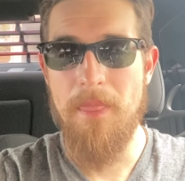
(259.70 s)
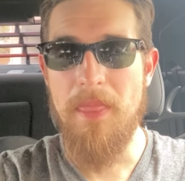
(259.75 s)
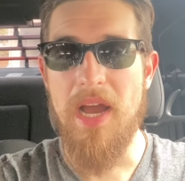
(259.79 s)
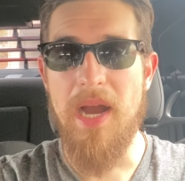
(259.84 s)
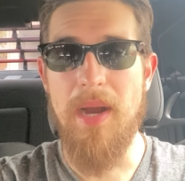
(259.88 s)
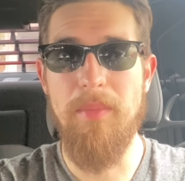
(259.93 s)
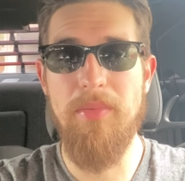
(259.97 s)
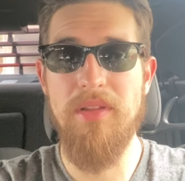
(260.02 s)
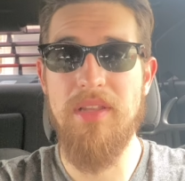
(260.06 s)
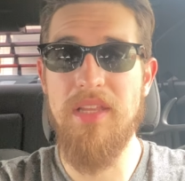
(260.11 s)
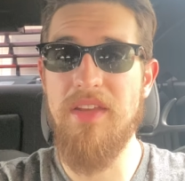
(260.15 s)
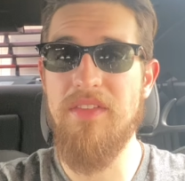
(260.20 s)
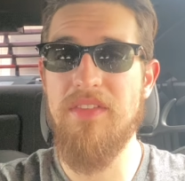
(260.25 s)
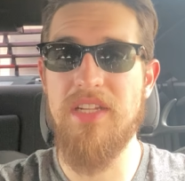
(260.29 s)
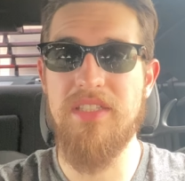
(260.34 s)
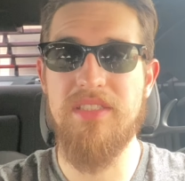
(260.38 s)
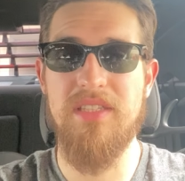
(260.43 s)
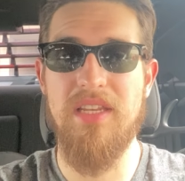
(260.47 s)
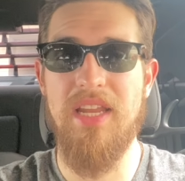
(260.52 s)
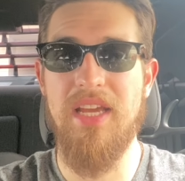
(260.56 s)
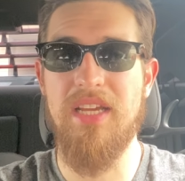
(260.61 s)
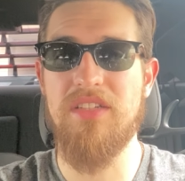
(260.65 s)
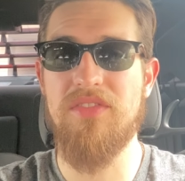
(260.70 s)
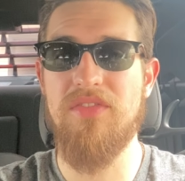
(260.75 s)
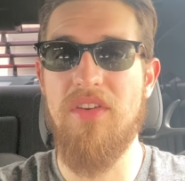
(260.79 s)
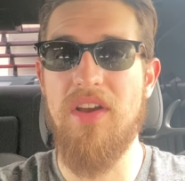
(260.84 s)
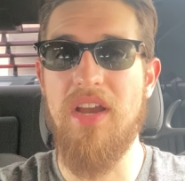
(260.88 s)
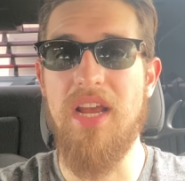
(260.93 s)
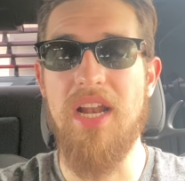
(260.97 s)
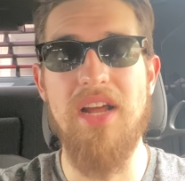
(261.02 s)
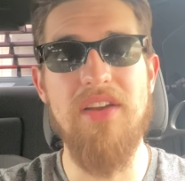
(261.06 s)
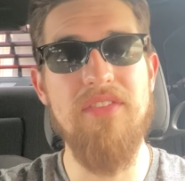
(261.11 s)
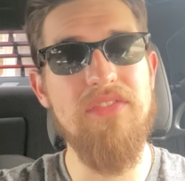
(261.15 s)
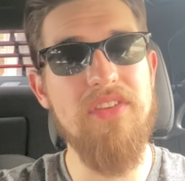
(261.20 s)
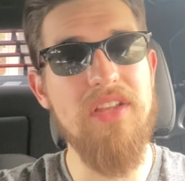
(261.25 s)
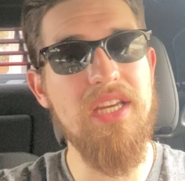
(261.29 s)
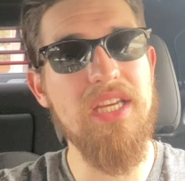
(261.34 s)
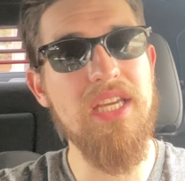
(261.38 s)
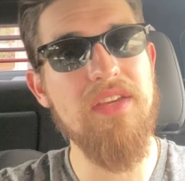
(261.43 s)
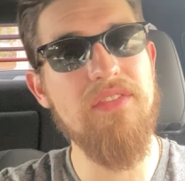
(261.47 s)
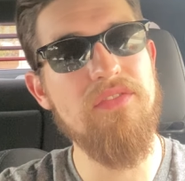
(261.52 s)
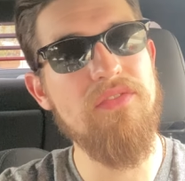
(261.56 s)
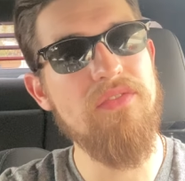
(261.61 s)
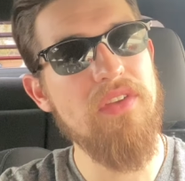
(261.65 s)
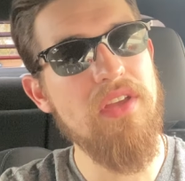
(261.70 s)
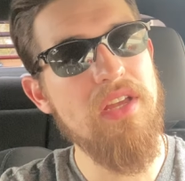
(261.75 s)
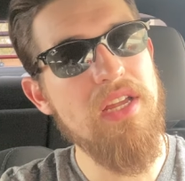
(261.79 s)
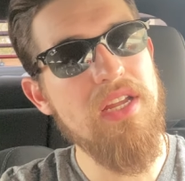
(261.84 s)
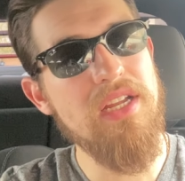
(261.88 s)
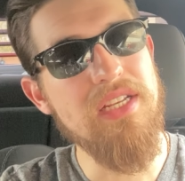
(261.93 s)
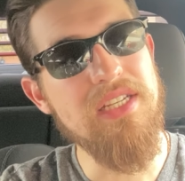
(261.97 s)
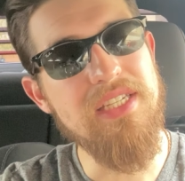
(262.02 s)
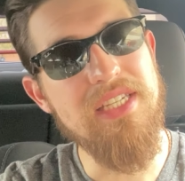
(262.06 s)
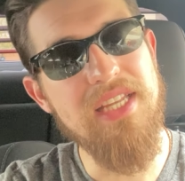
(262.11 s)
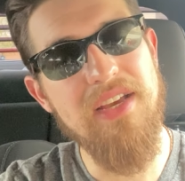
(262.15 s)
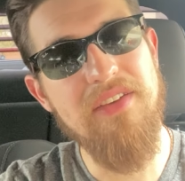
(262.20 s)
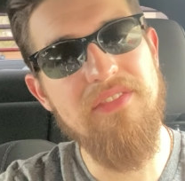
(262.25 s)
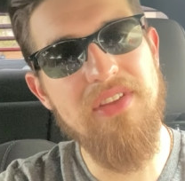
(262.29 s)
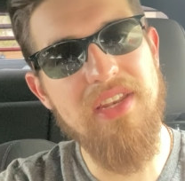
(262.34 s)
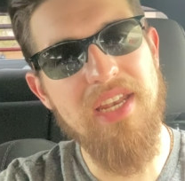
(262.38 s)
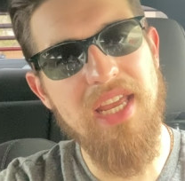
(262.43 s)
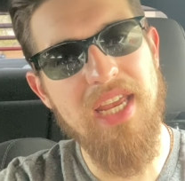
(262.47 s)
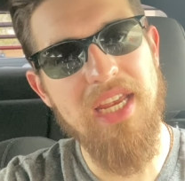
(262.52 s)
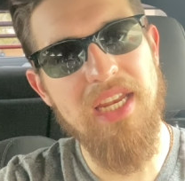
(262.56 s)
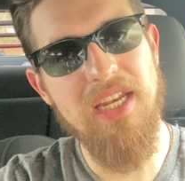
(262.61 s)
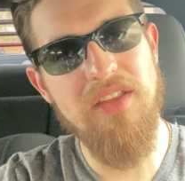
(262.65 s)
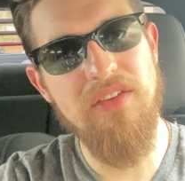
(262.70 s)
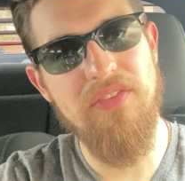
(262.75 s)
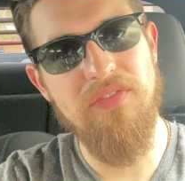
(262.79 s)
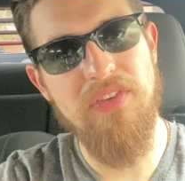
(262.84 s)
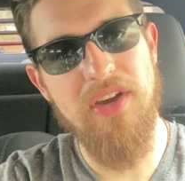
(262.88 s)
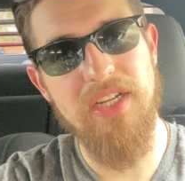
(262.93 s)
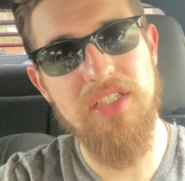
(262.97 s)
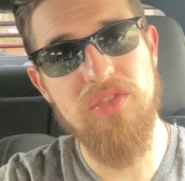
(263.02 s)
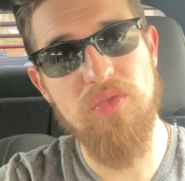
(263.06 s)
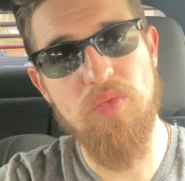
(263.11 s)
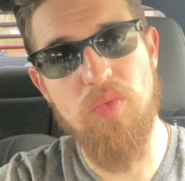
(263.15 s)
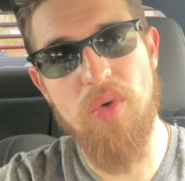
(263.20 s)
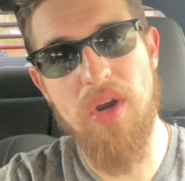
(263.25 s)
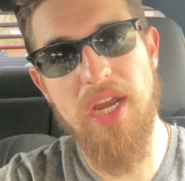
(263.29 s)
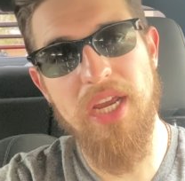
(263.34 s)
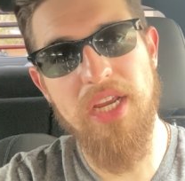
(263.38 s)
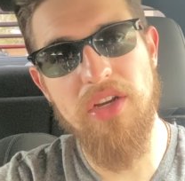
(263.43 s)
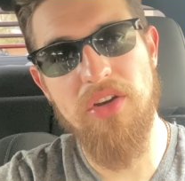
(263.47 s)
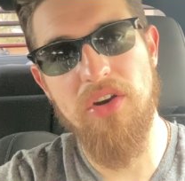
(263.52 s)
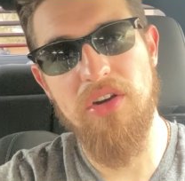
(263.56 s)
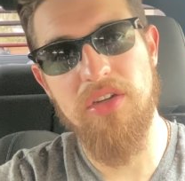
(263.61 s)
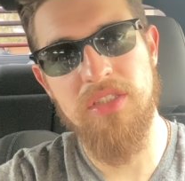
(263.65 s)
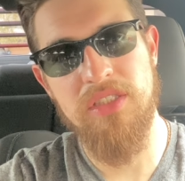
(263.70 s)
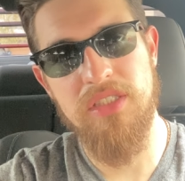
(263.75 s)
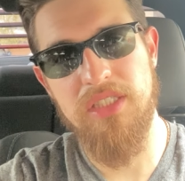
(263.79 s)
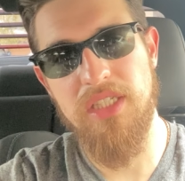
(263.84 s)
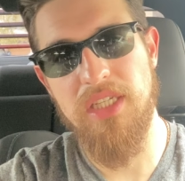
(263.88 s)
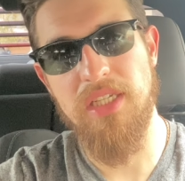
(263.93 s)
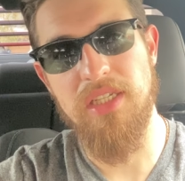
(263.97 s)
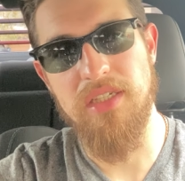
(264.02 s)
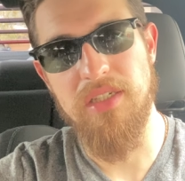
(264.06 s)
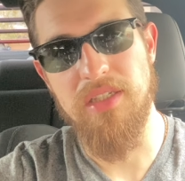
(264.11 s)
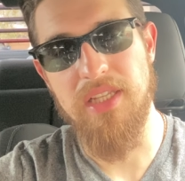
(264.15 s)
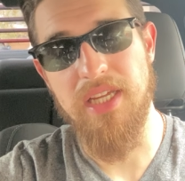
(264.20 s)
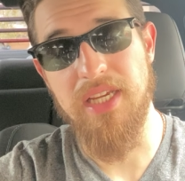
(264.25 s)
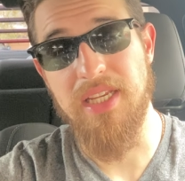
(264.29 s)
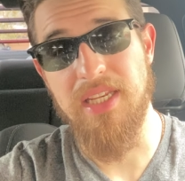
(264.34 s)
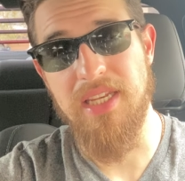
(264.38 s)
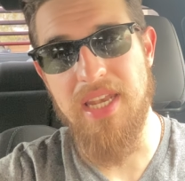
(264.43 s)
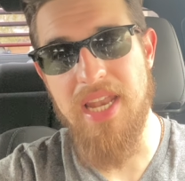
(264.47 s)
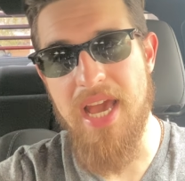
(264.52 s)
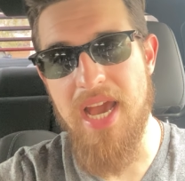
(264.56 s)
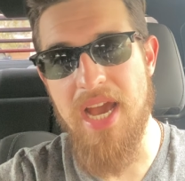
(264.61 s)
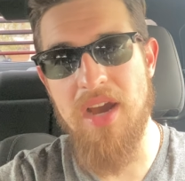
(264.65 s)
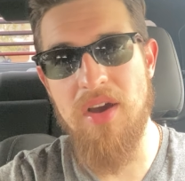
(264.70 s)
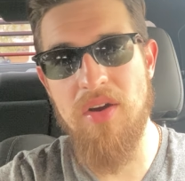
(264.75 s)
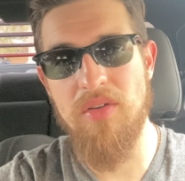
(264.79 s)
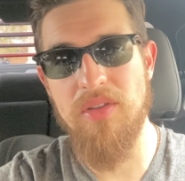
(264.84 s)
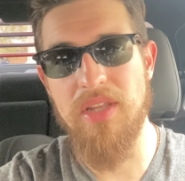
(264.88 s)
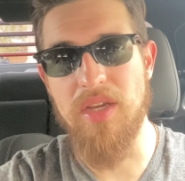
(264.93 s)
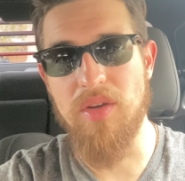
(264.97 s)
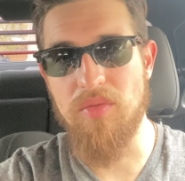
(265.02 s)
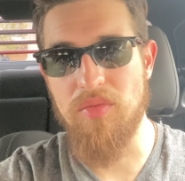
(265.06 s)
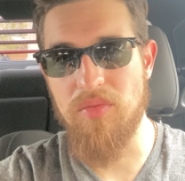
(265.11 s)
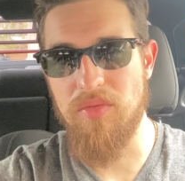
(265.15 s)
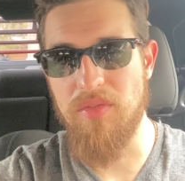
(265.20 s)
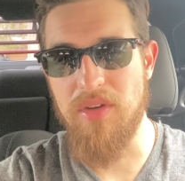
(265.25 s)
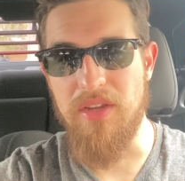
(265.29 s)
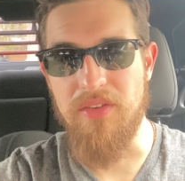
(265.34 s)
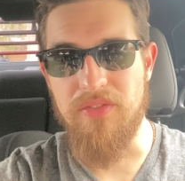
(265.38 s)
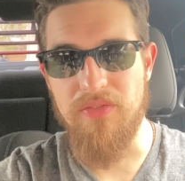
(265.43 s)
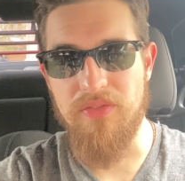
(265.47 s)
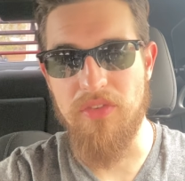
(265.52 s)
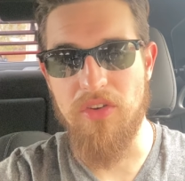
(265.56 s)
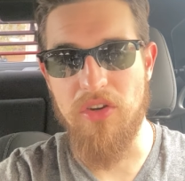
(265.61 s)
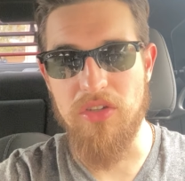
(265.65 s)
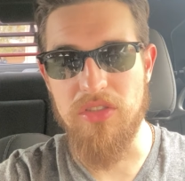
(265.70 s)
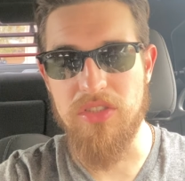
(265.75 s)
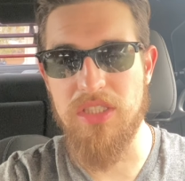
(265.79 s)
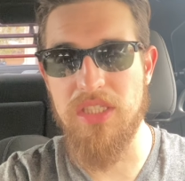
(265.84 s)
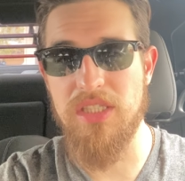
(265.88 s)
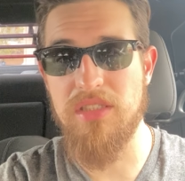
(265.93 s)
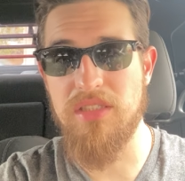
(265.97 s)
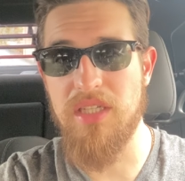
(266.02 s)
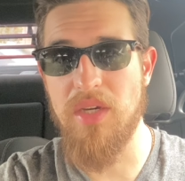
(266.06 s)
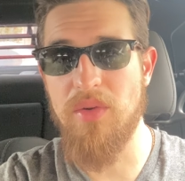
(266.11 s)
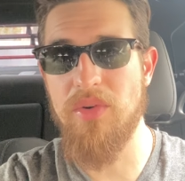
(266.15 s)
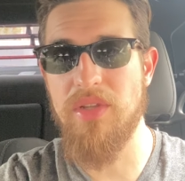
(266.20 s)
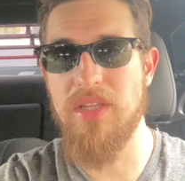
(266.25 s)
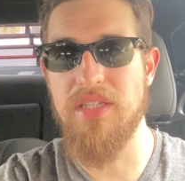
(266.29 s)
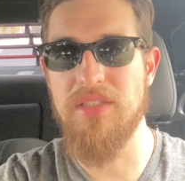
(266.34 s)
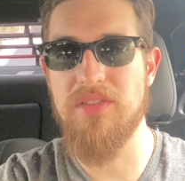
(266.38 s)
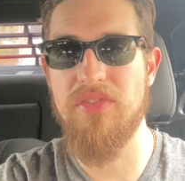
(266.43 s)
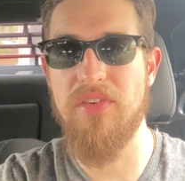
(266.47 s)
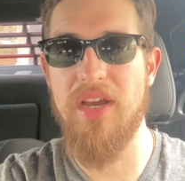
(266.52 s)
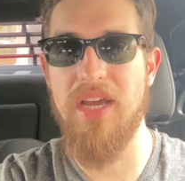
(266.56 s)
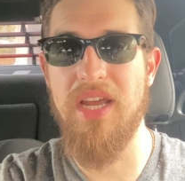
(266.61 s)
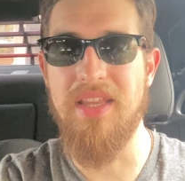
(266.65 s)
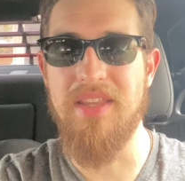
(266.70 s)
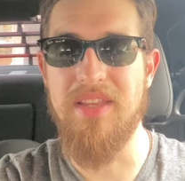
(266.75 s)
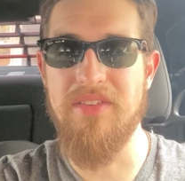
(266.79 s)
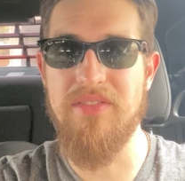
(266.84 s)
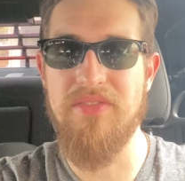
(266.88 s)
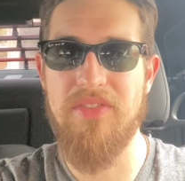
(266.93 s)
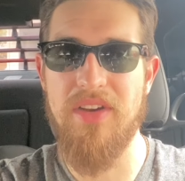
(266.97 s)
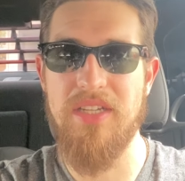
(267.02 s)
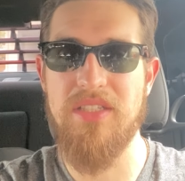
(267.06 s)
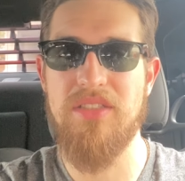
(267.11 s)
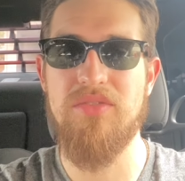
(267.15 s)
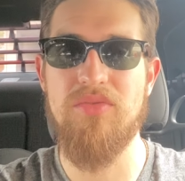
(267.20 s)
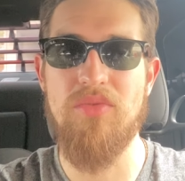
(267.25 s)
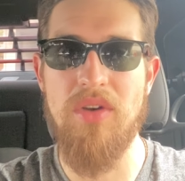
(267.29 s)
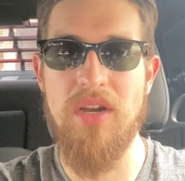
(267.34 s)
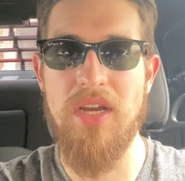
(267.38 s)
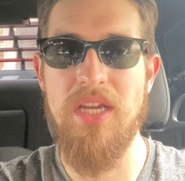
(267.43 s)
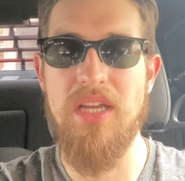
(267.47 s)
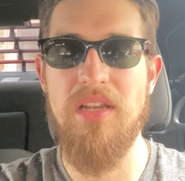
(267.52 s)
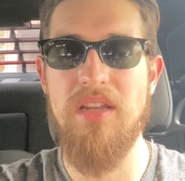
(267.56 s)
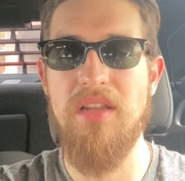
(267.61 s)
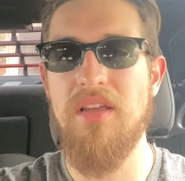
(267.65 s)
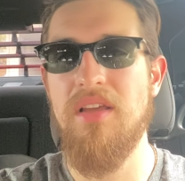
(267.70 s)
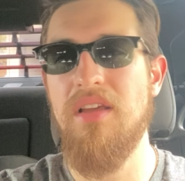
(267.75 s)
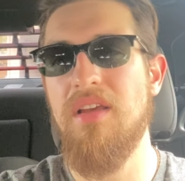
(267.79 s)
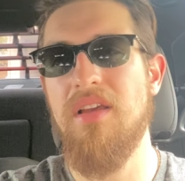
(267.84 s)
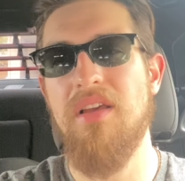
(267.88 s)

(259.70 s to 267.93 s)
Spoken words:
I believe that's the next fight. I feel like if Devin Haney fights Ryan Garcia like now, like if Garcia's done with his fight and then fights Ryan,